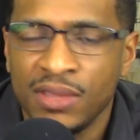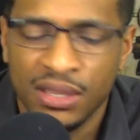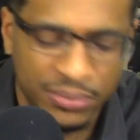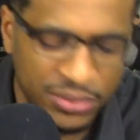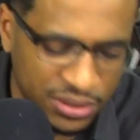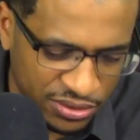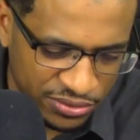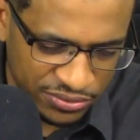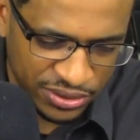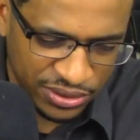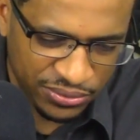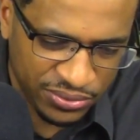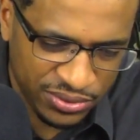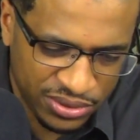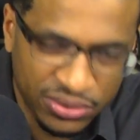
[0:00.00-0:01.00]
Let me go over
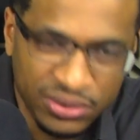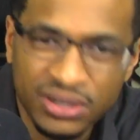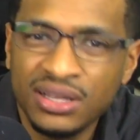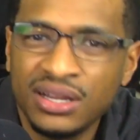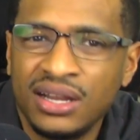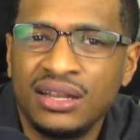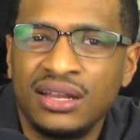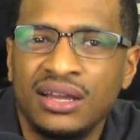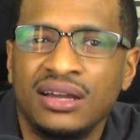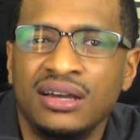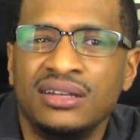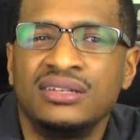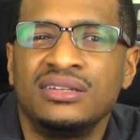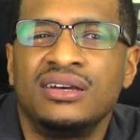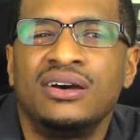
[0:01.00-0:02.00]
here real quick. They got like
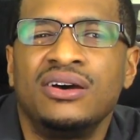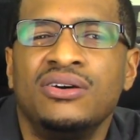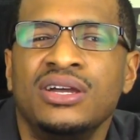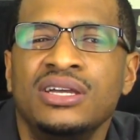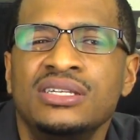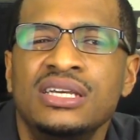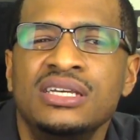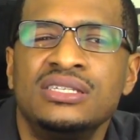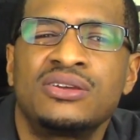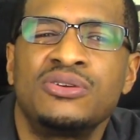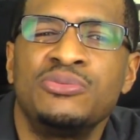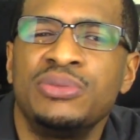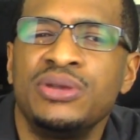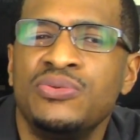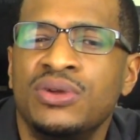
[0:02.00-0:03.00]
a, a whole, it, it's
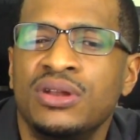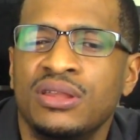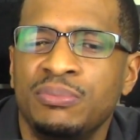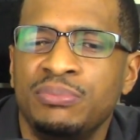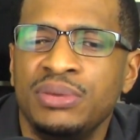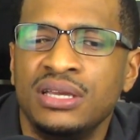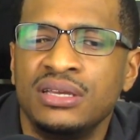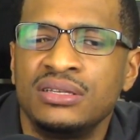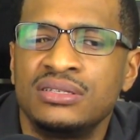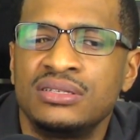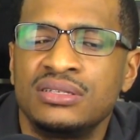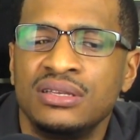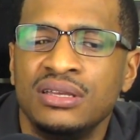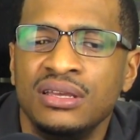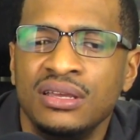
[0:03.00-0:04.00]
going to be one of the biggest